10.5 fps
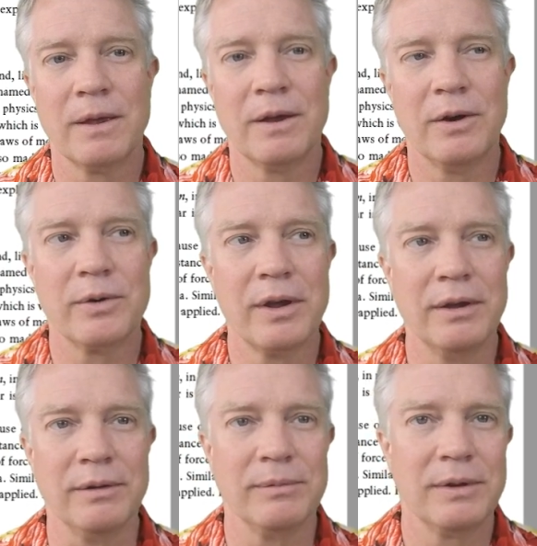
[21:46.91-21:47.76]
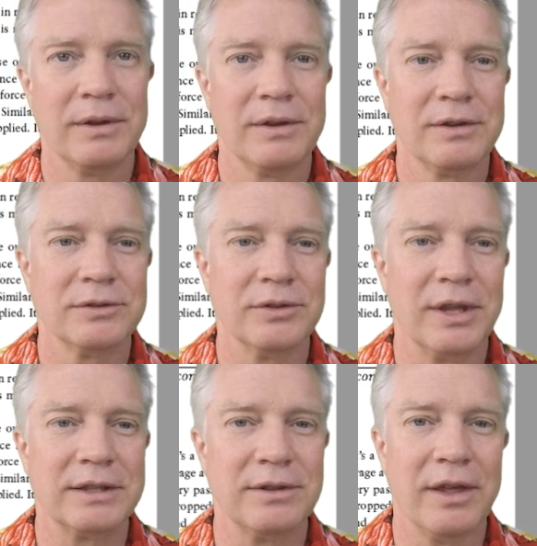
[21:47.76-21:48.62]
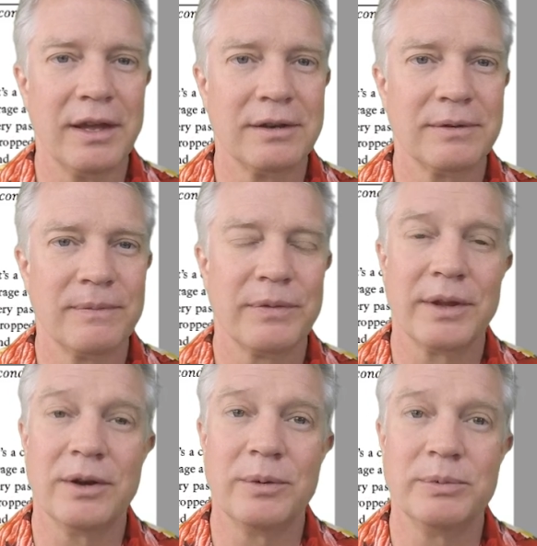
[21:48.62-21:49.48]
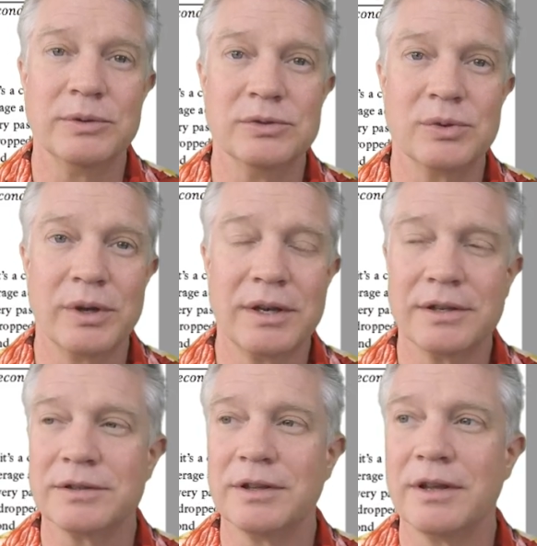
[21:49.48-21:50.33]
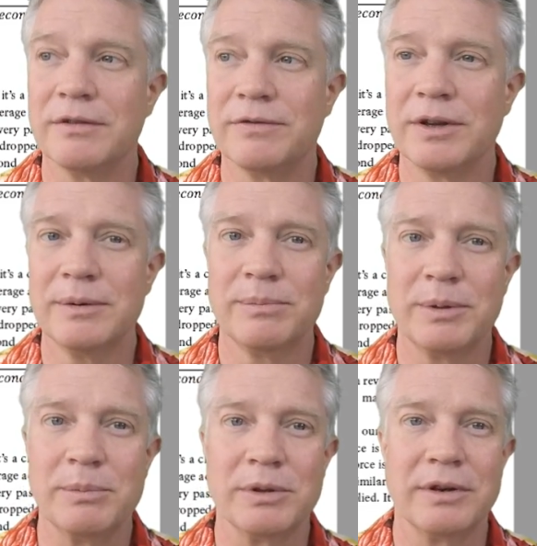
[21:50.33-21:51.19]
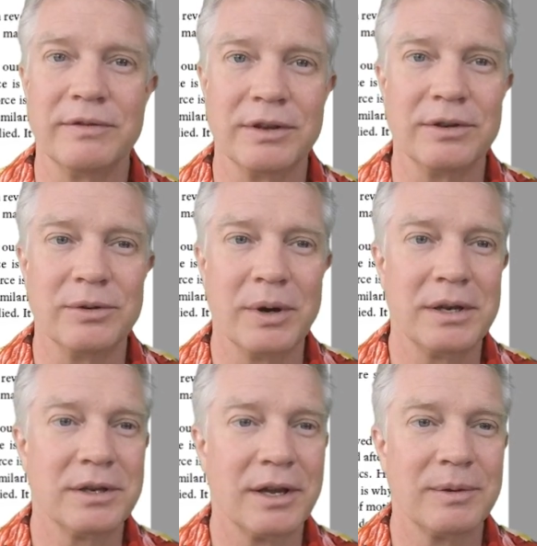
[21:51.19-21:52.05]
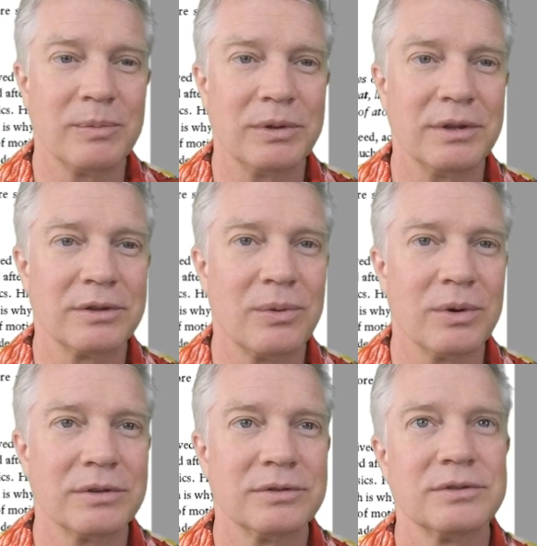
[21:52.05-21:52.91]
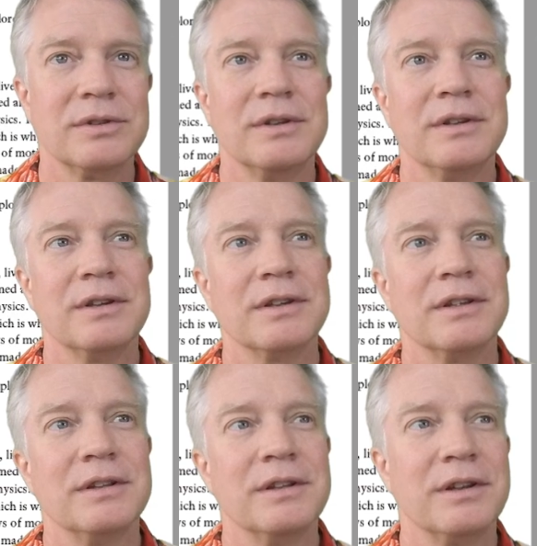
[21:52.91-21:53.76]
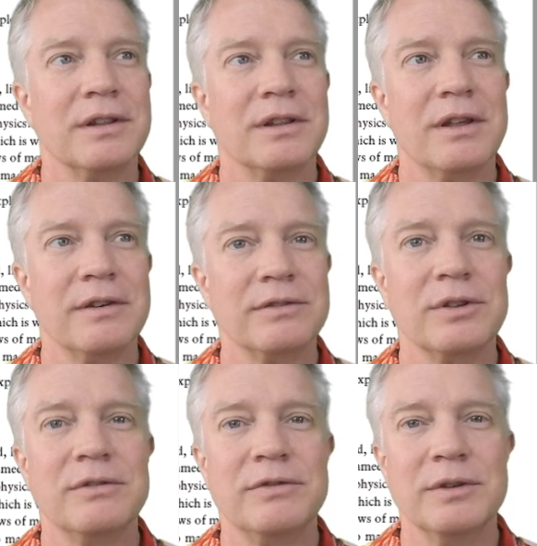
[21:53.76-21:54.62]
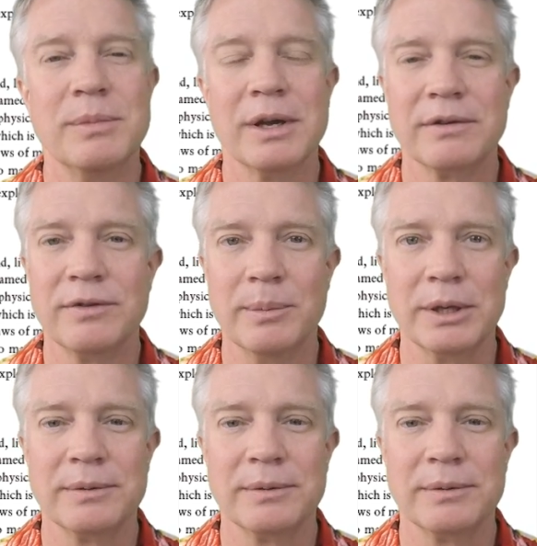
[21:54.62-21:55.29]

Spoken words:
Okay, so that's that. I hope you enjoy it. It's a lot of fun. People are having a great time with this course. I get a lot of good feedback from it.